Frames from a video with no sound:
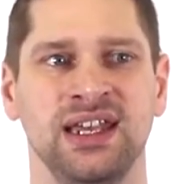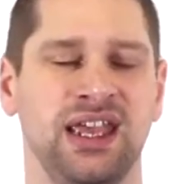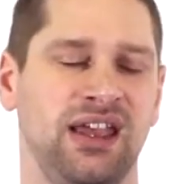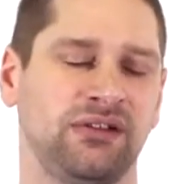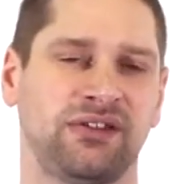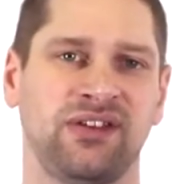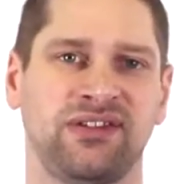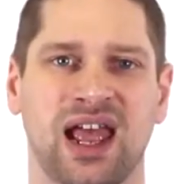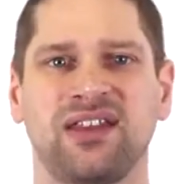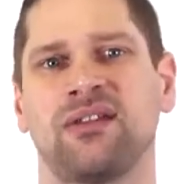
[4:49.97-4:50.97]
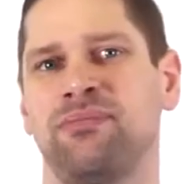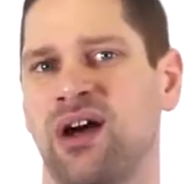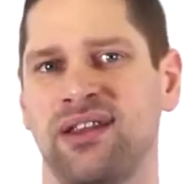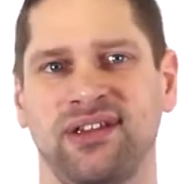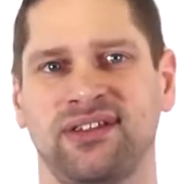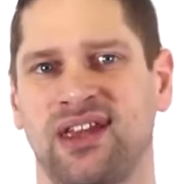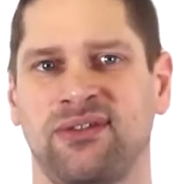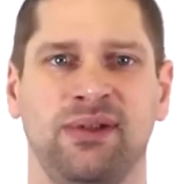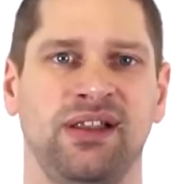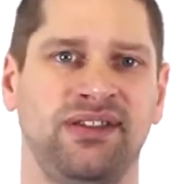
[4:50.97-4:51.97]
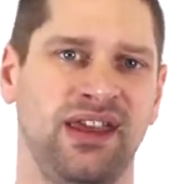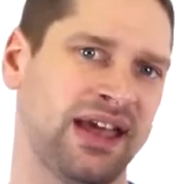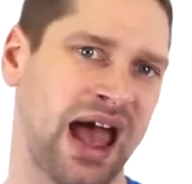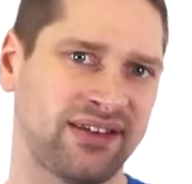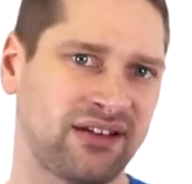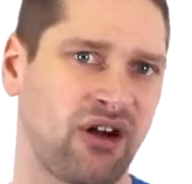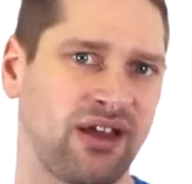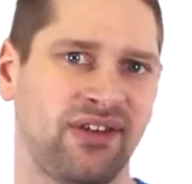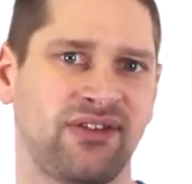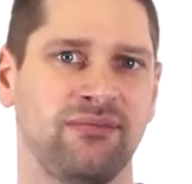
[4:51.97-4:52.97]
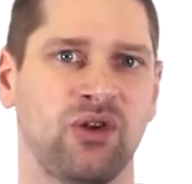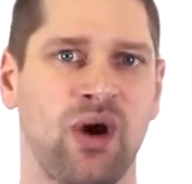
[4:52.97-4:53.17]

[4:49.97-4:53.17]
It'll do standards compliance accessibility. It categorizes them